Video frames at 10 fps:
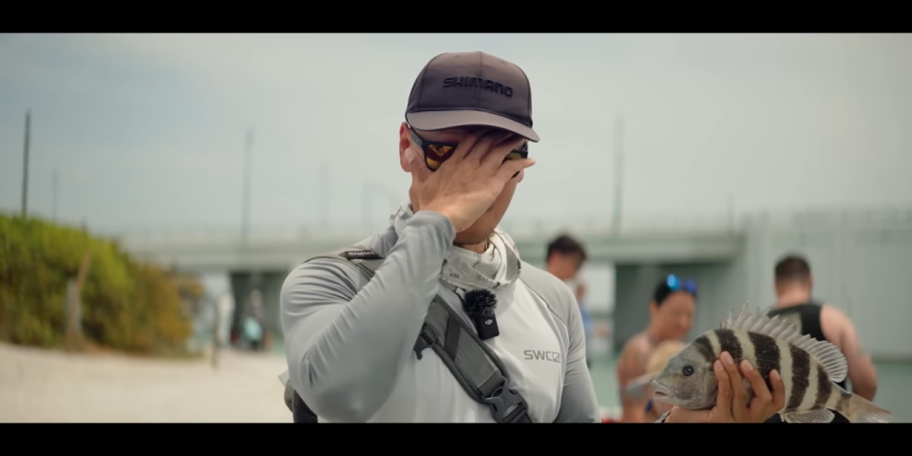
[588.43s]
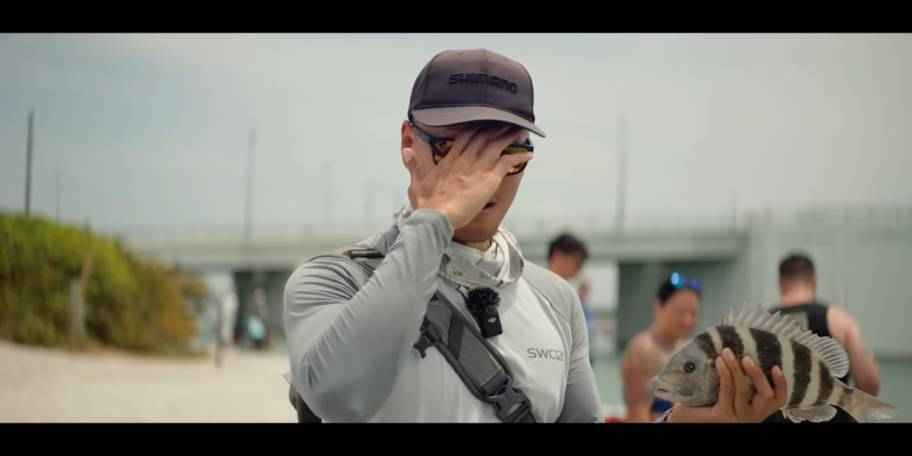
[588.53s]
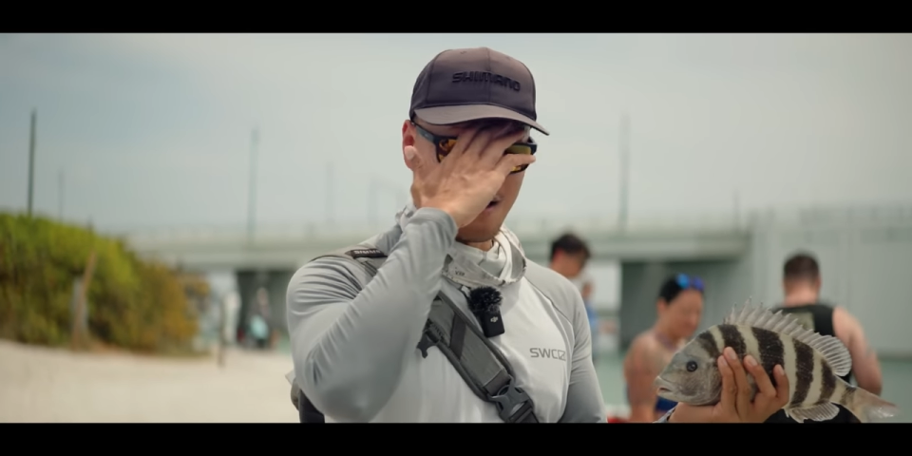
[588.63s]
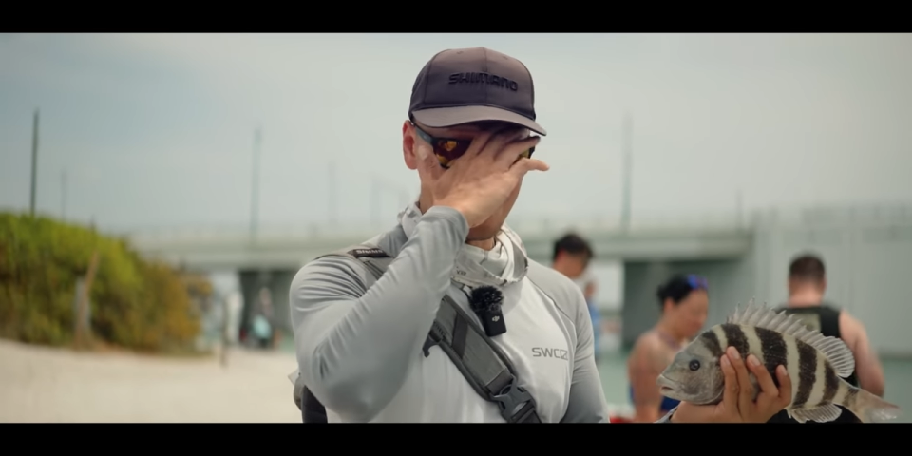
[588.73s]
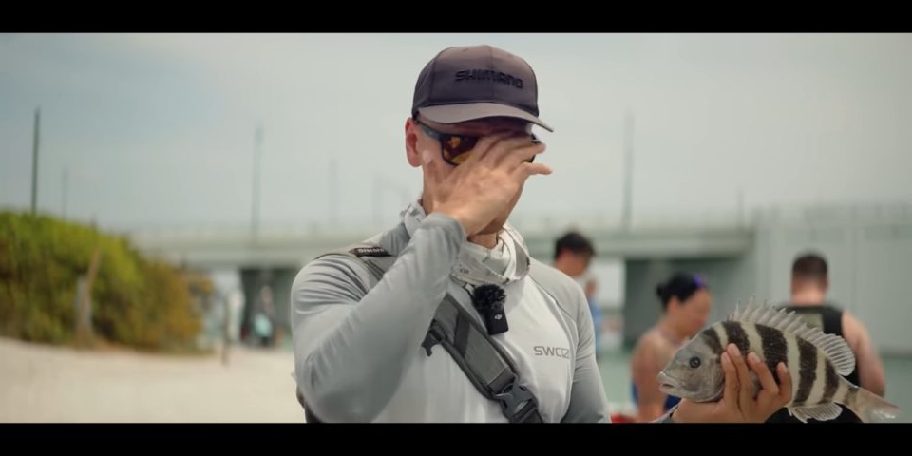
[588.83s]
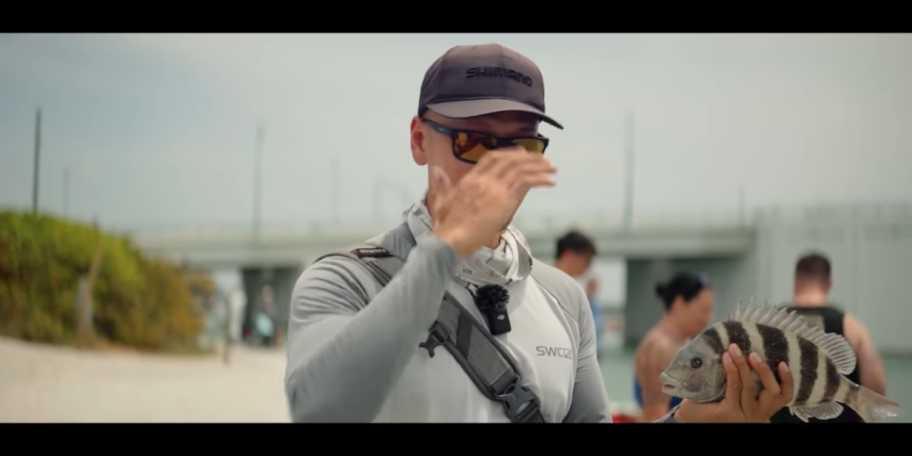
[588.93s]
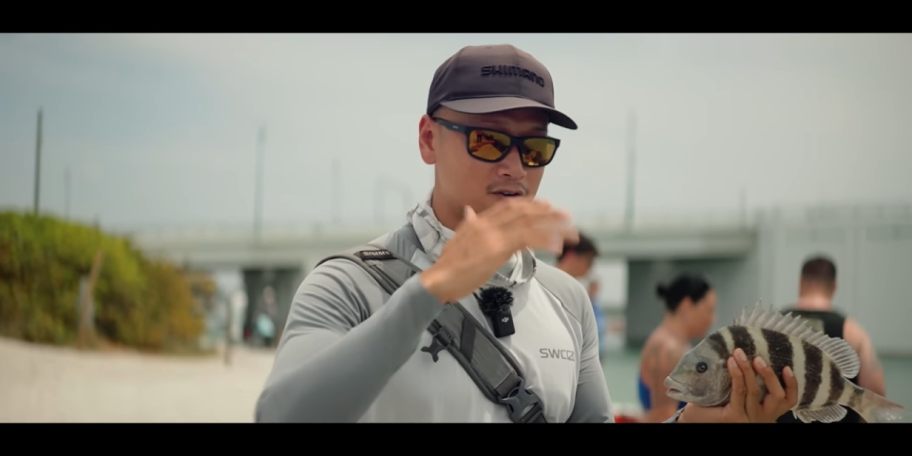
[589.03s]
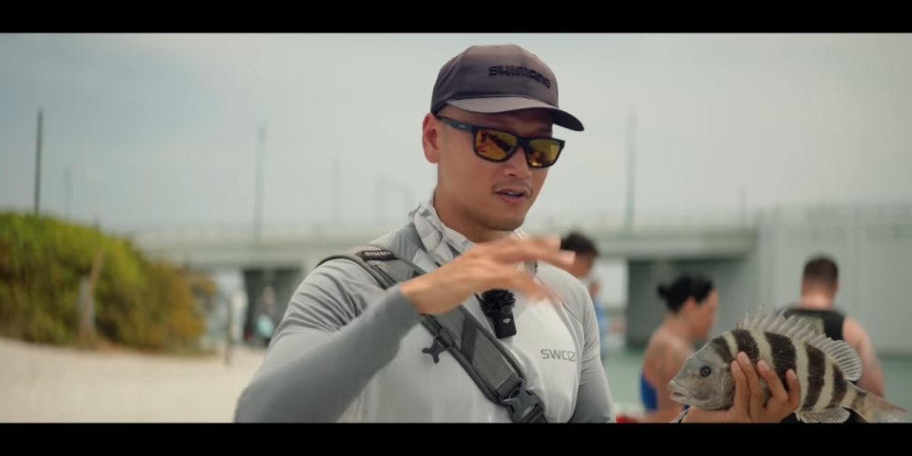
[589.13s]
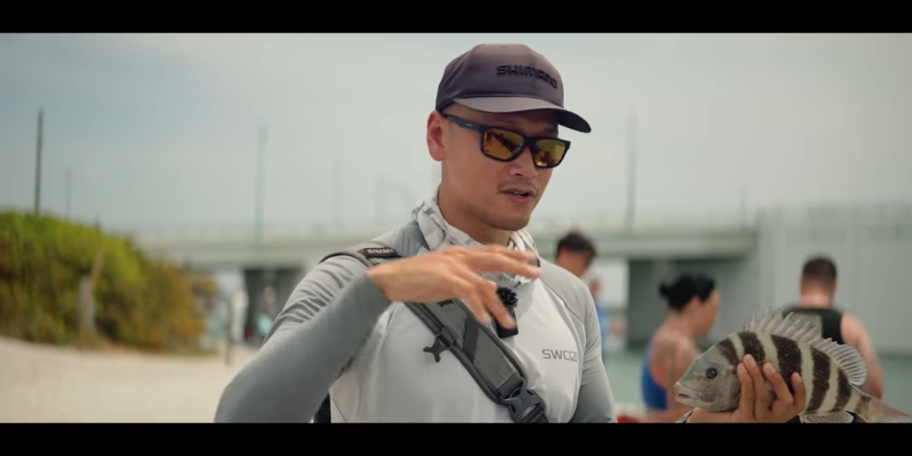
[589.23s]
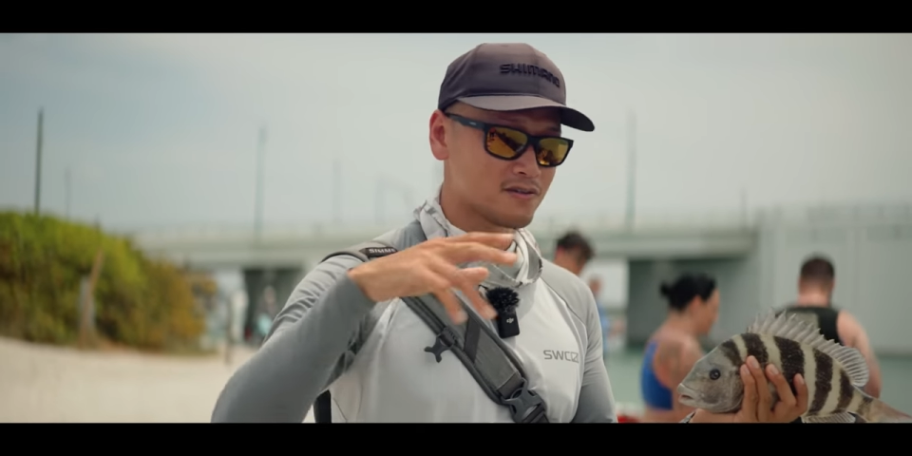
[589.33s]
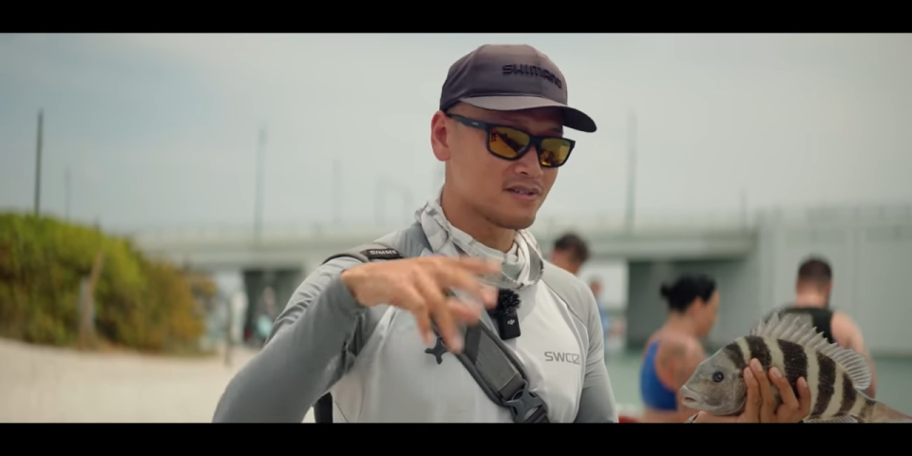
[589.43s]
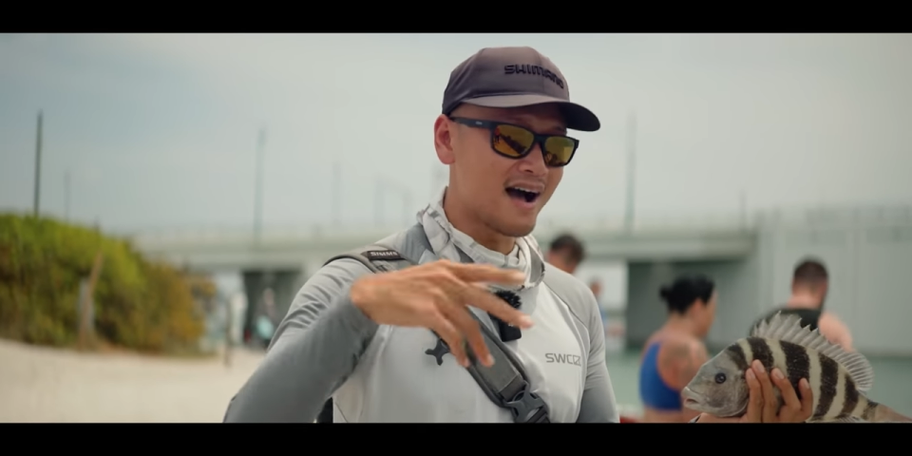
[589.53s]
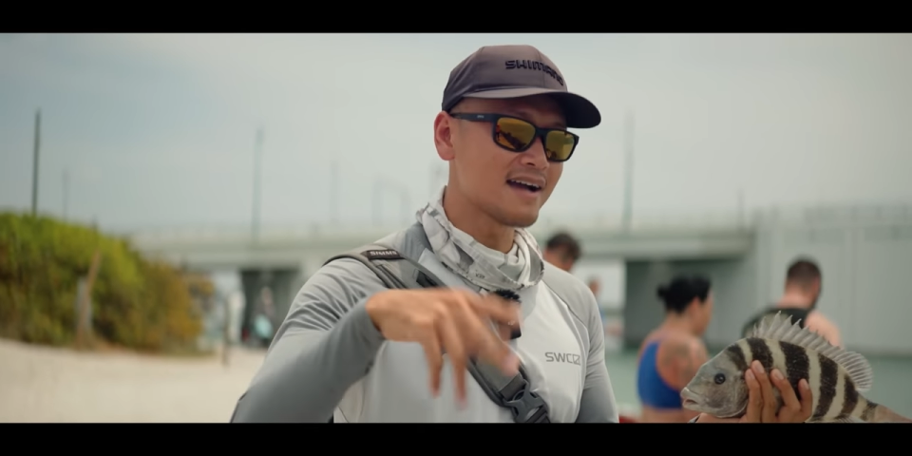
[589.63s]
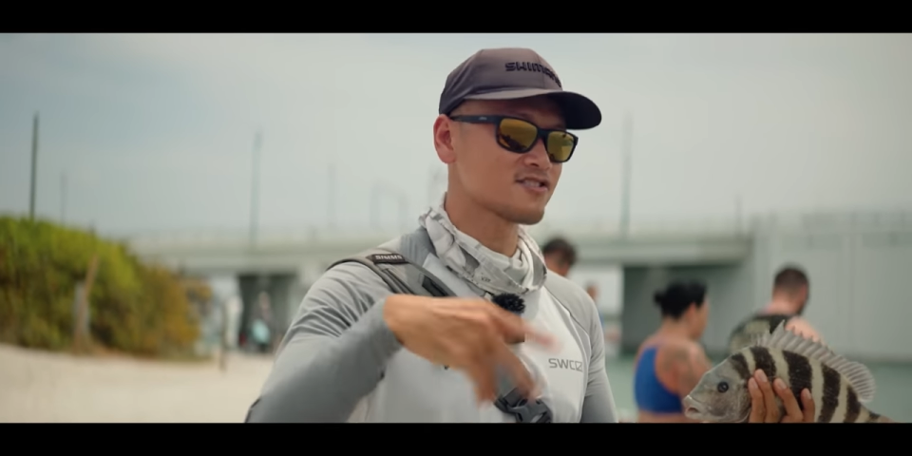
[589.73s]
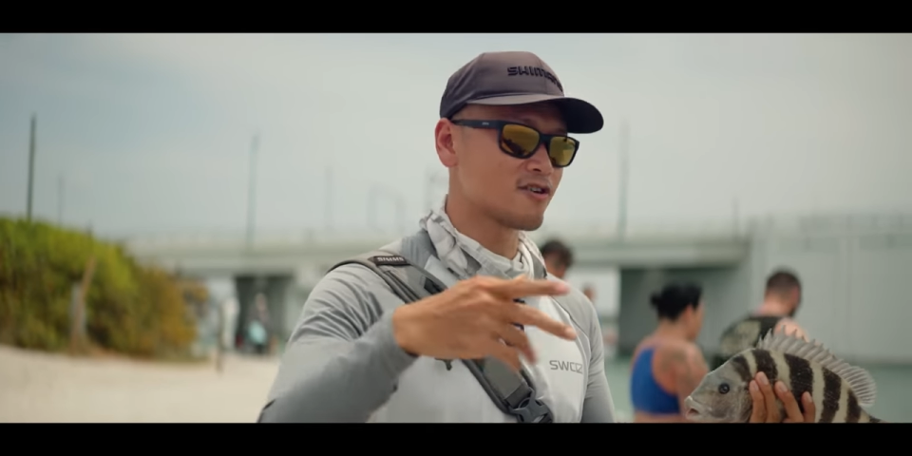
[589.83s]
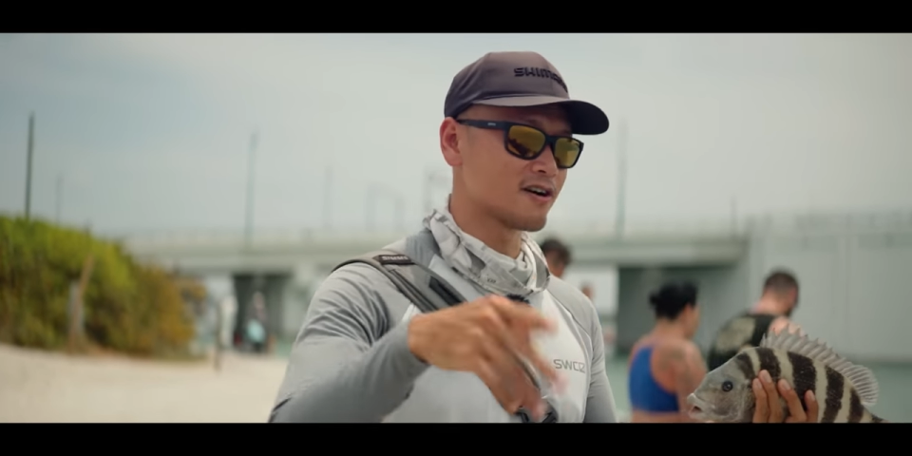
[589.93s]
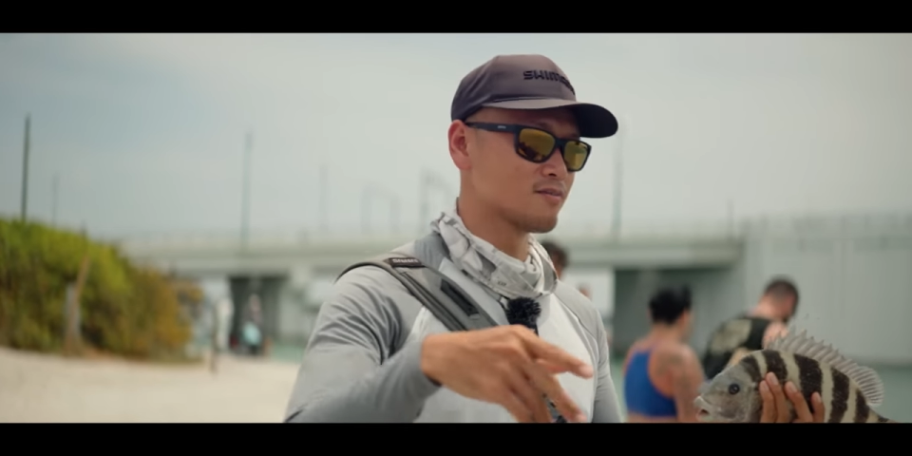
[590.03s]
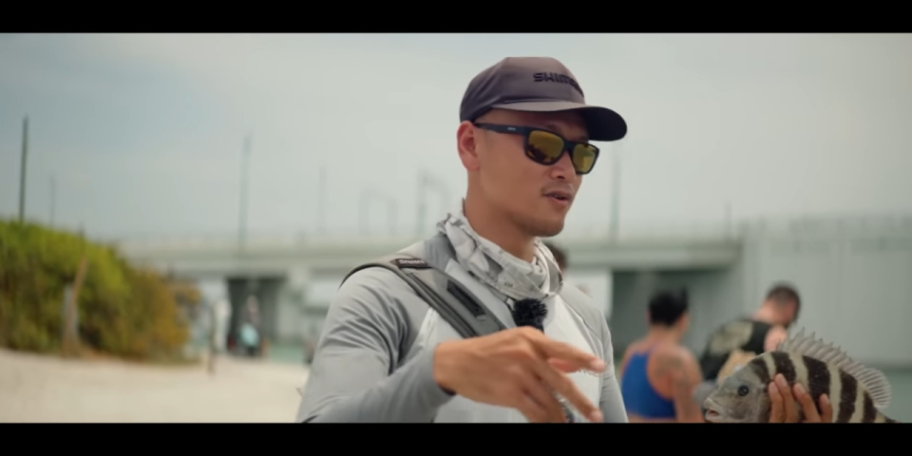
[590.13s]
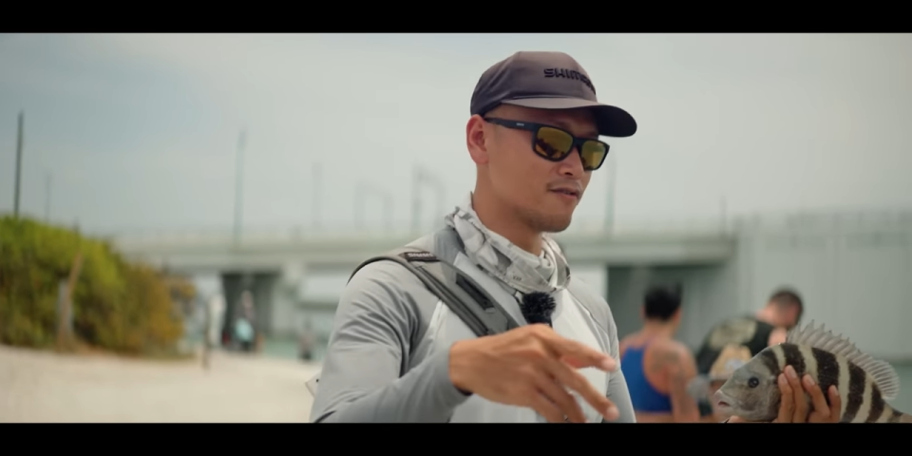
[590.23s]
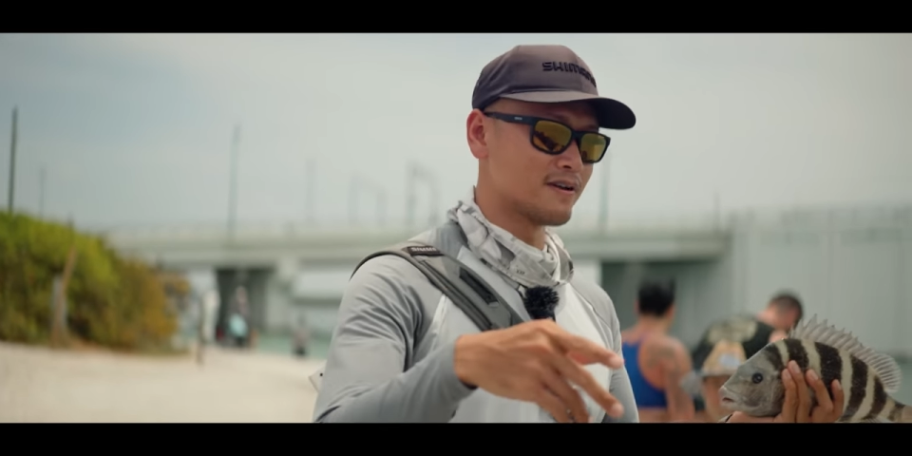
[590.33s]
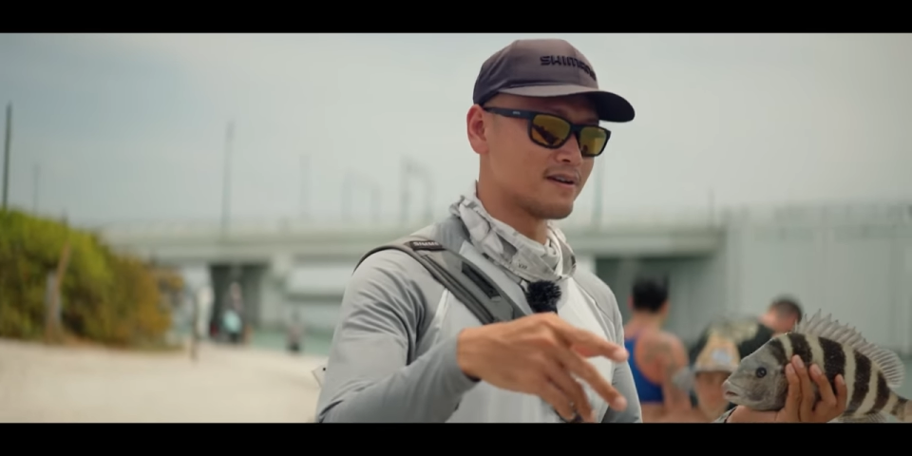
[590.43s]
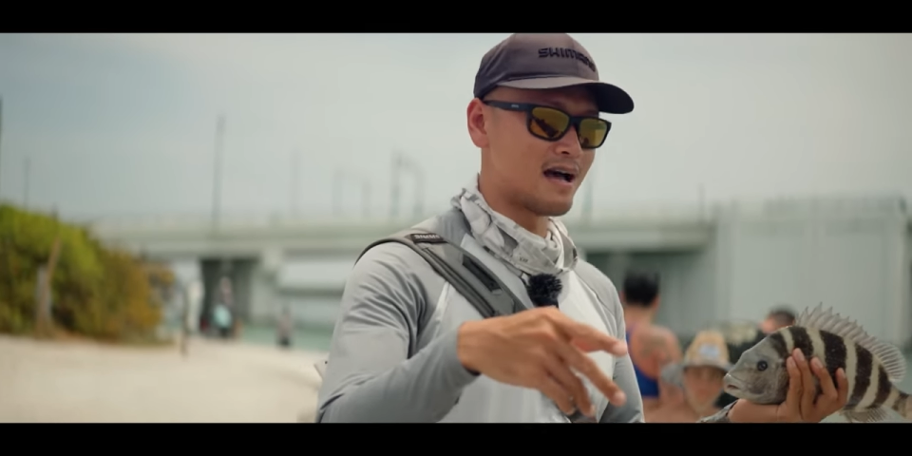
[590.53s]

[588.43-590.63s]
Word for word: Before the tide started moving,